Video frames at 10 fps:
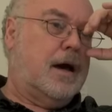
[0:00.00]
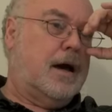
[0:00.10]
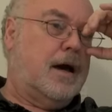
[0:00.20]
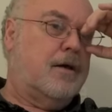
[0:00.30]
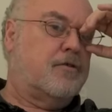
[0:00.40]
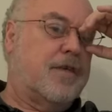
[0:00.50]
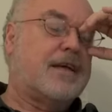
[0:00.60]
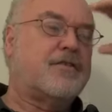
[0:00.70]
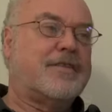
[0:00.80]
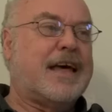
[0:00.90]
Uh, so
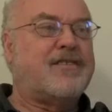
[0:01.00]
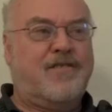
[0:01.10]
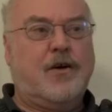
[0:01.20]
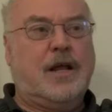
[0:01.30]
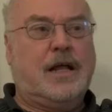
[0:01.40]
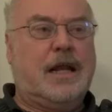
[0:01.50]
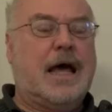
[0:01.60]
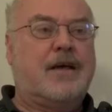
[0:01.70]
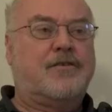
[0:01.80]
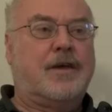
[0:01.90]
that's that's fairly
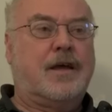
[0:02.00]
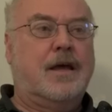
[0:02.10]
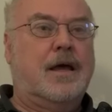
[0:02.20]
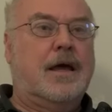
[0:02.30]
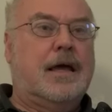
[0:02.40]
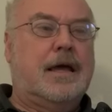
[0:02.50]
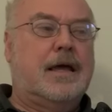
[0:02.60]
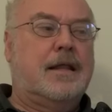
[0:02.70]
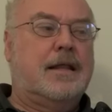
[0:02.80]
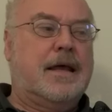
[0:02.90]
classy.
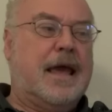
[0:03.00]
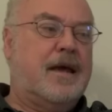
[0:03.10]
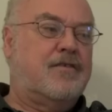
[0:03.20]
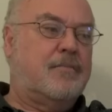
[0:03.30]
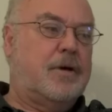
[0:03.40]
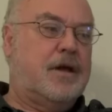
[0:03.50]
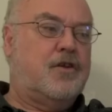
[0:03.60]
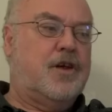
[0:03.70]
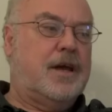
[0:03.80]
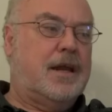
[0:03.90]
In the case of
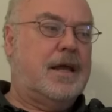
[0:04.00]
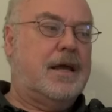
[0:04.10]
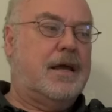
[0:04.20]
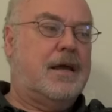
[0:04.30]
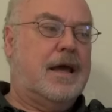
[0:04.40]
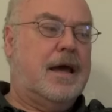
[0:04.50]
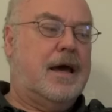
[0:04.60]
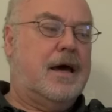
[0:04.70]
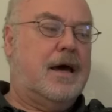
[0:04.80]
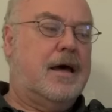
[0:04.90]
P G and E,
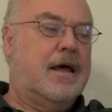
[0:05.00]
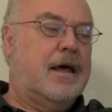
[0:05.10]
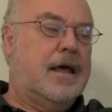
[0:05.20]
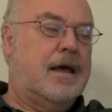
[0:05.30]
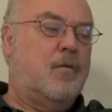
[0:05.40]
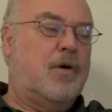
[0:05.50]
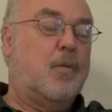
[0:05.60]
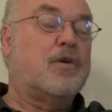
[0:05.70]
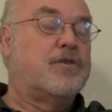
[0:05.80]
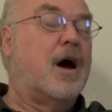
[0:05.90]
uh, it
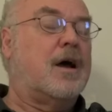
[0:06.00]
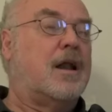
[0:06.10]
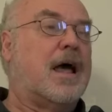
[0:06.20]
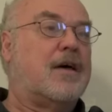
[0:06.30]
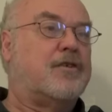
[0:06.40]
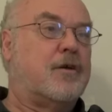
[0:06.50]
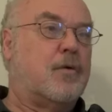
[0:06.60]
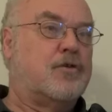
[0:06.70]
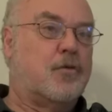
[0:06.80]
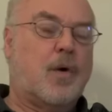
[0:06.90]
what was not classic
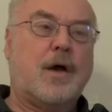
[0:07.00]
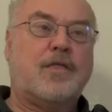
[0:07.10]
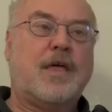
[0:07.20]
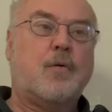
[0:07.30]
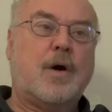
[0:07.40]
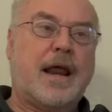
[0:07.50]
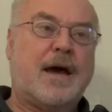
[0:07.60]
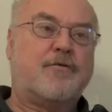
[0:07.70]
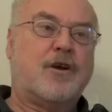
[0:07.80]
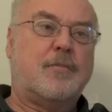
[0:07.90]
was the way they went
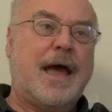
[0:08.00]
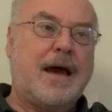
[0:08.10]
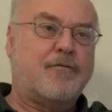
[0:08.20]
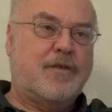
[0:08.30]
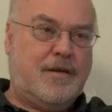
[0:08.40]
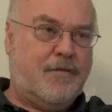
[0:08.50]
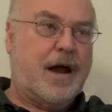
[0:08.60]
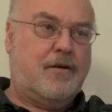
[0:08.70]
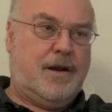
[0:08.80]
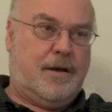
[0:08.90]
after him after they
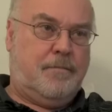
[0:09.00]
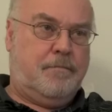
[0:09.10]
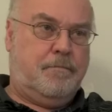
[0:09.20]
fired him.